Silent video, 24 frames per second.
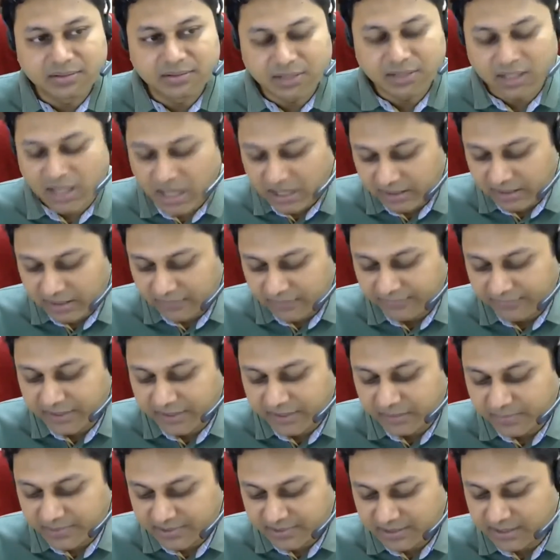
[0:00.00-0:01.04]
The Carr
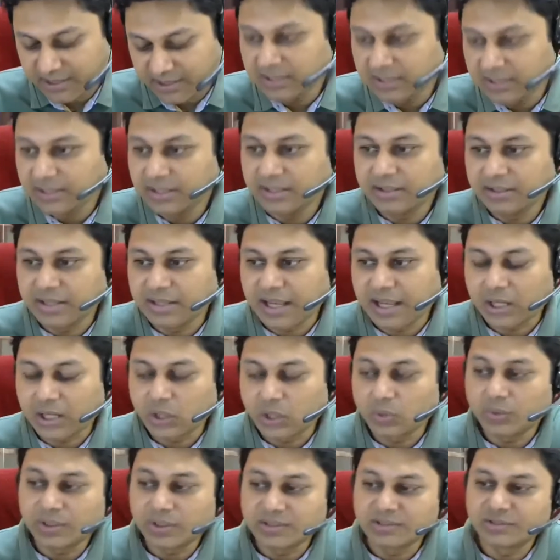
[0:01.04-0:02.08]
effect basically
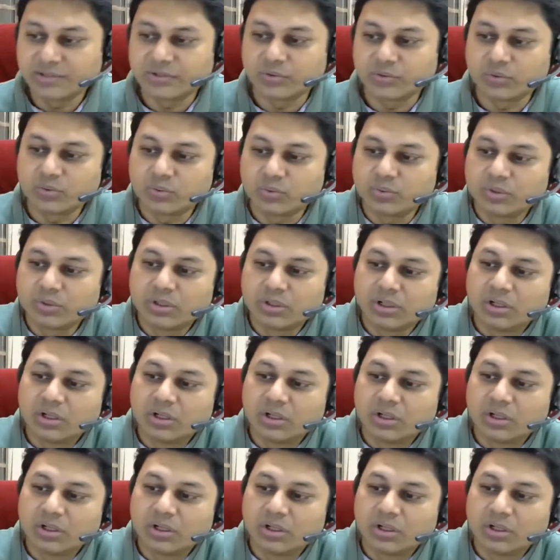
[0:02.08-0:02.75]
allow us to